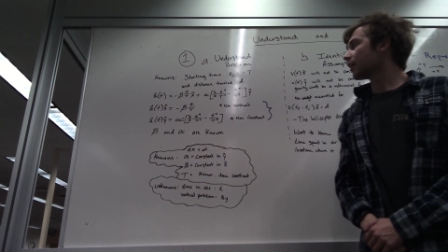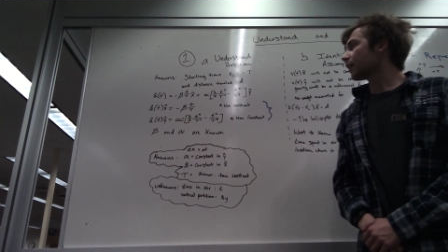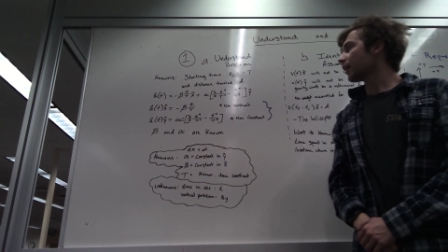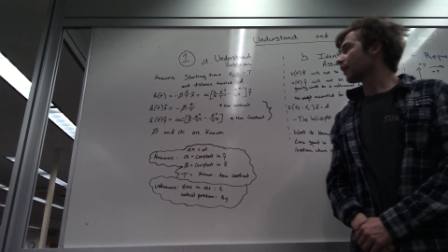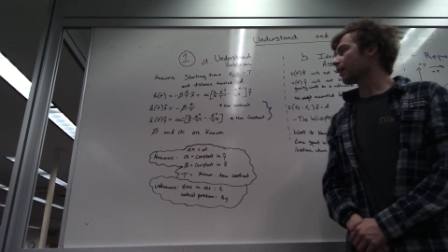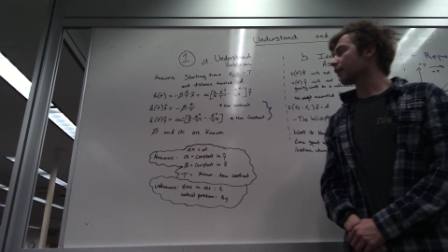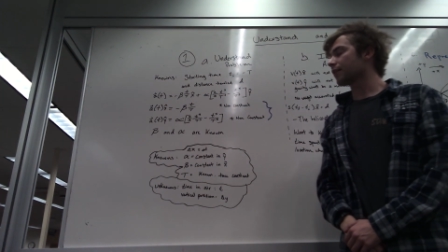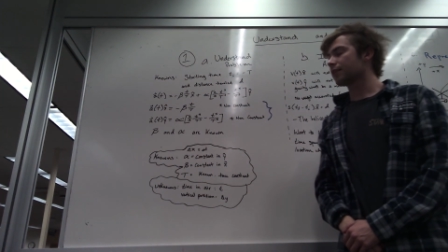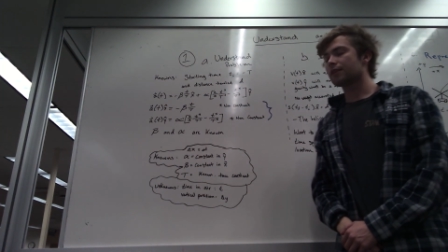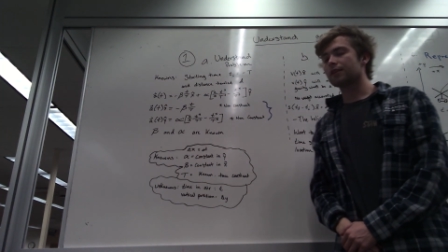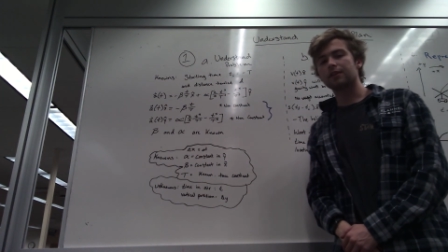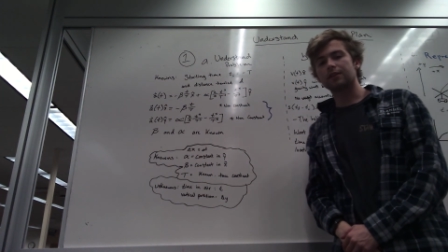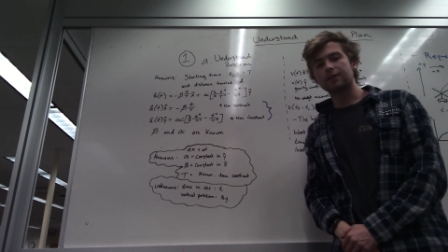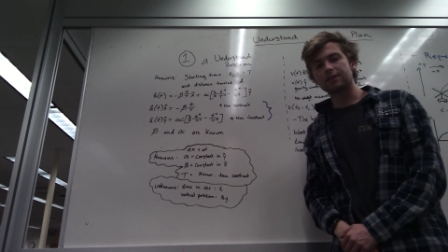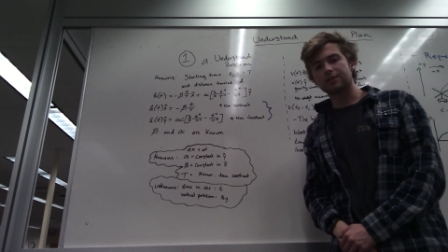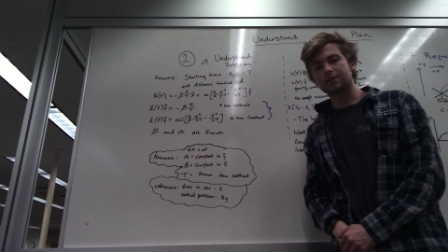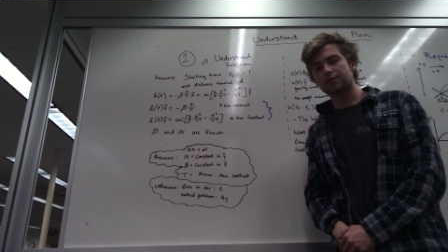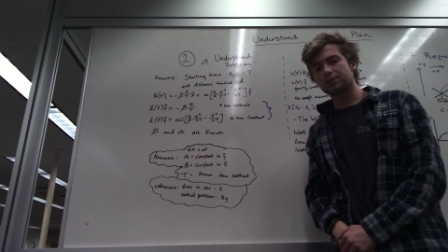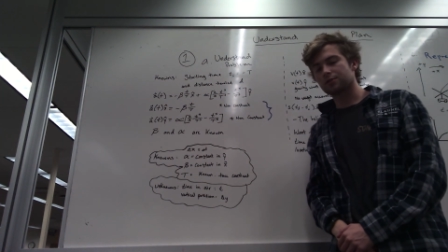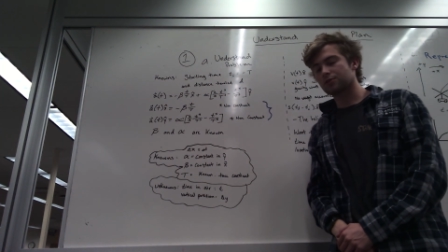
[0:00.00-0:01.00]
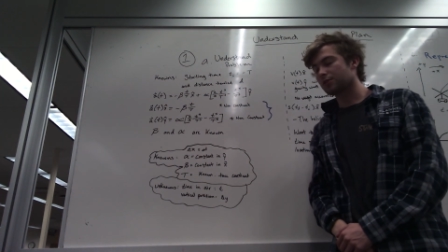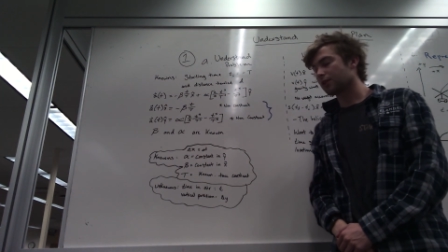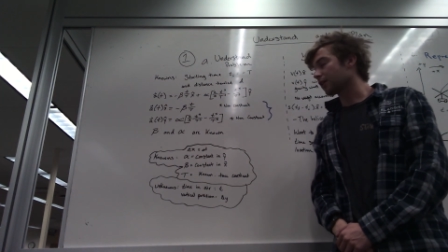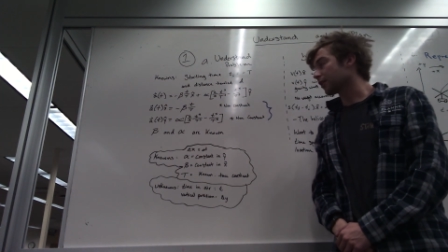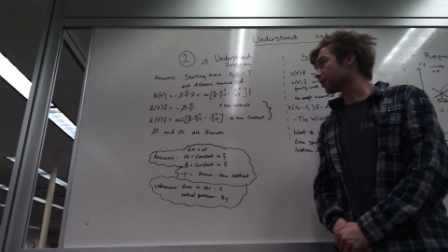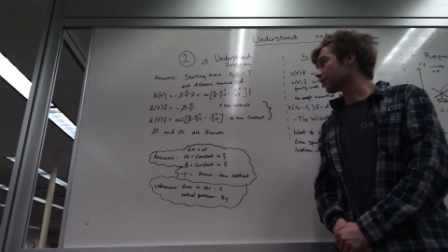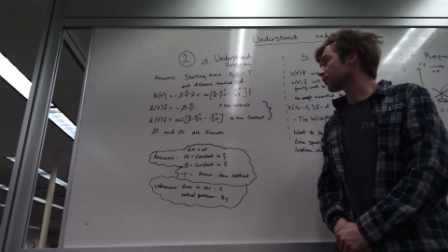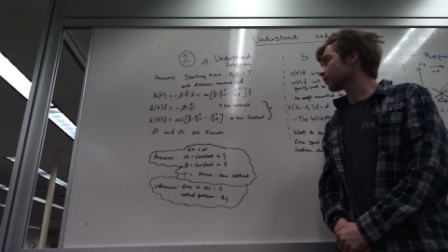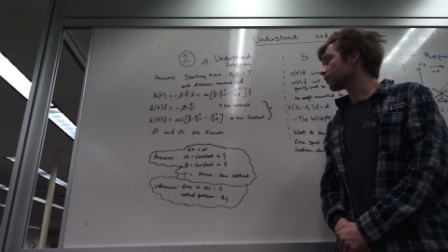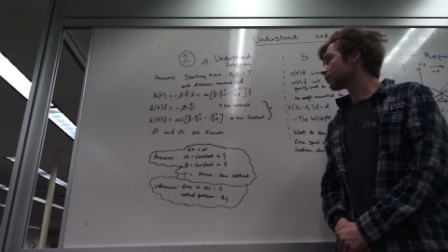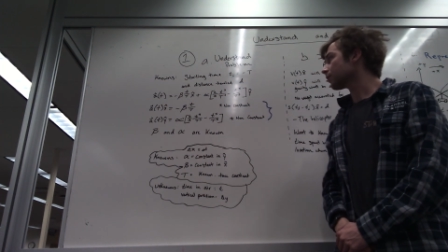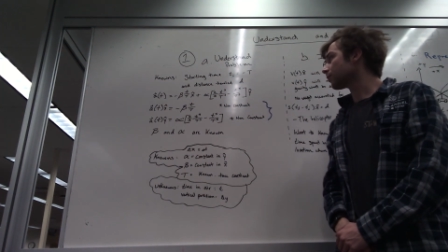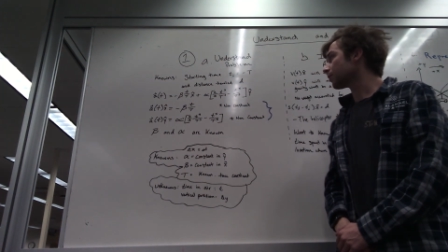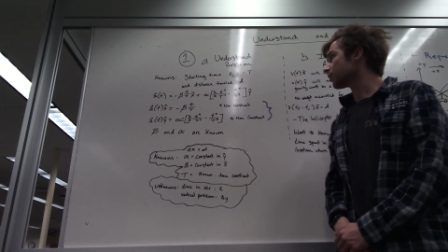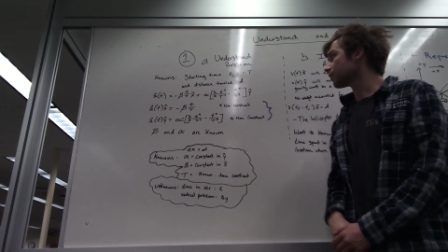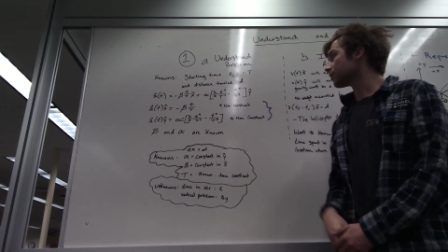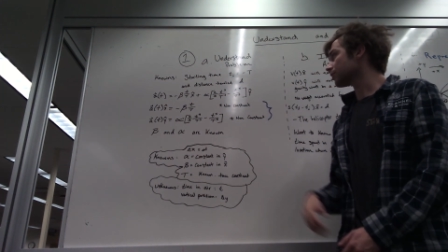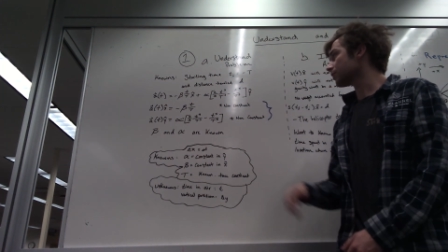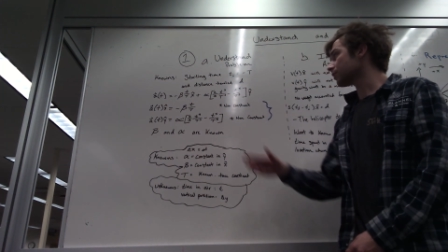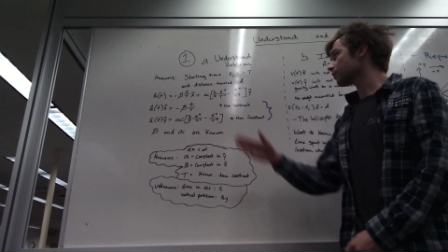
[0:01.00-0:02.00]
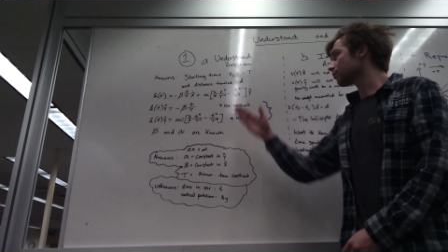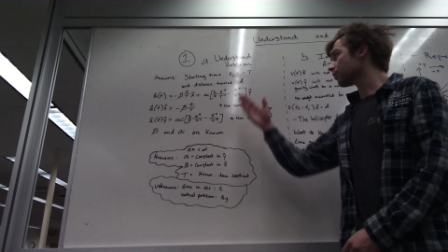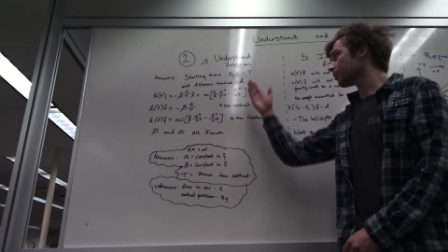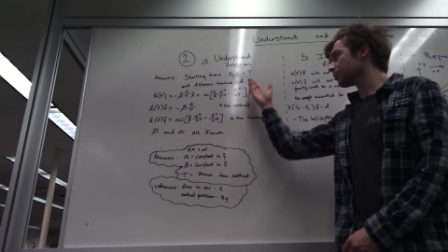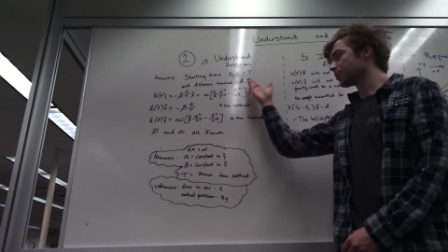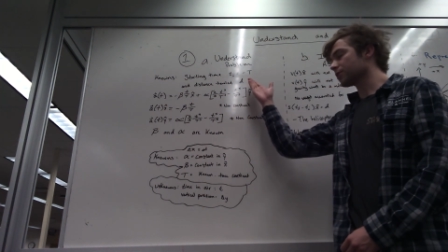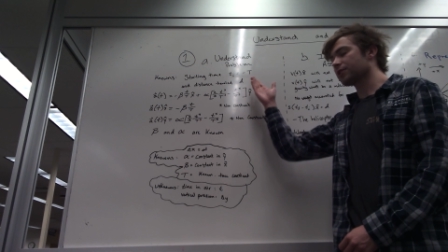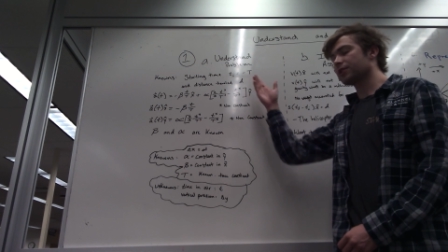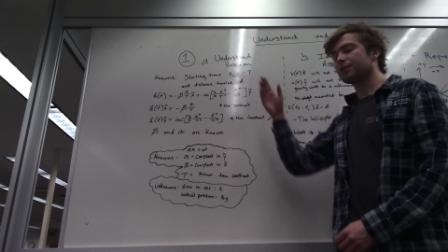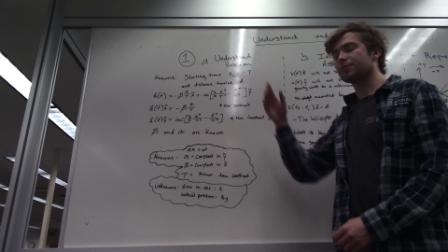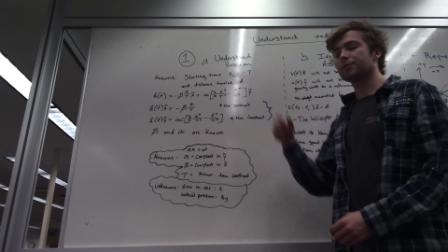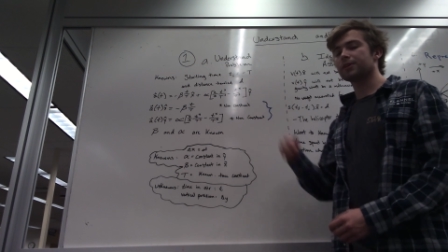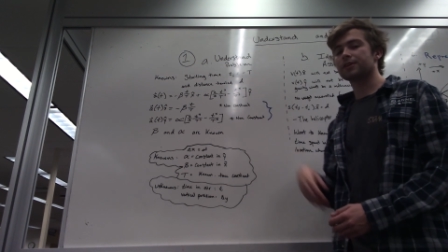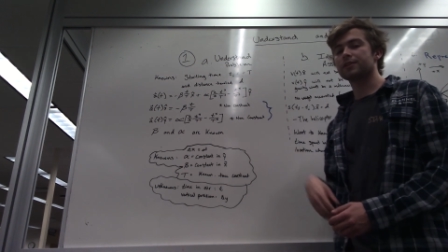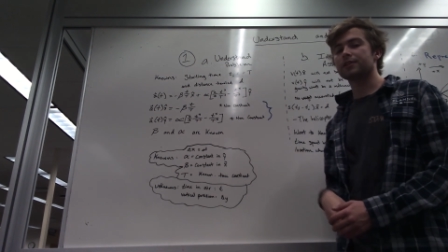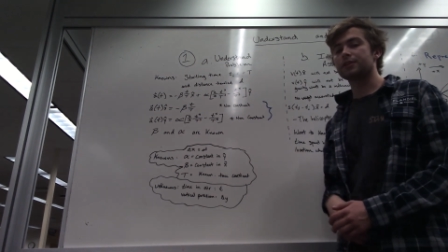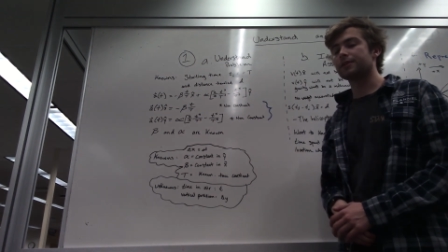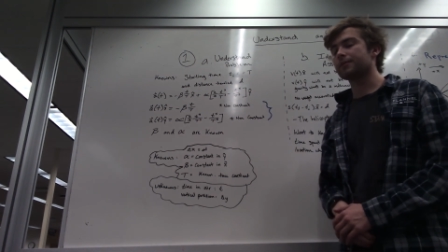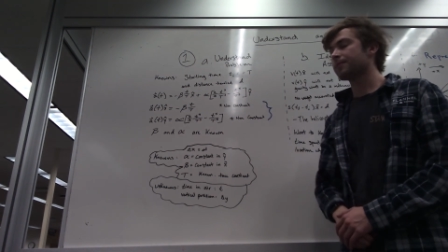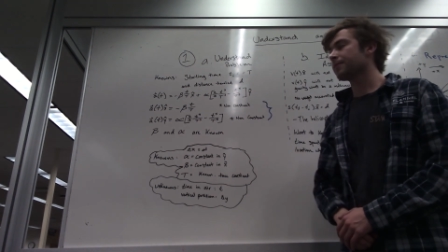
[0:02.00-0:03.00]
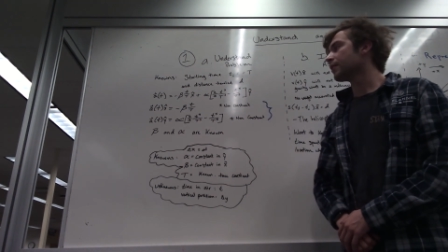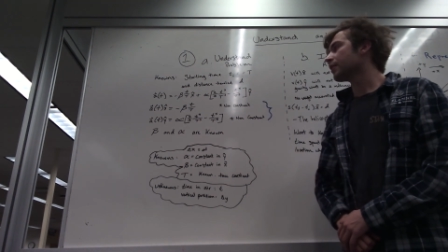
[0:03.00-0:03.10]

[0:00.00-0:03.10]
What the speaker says: and the distance traveled, which is represented by d.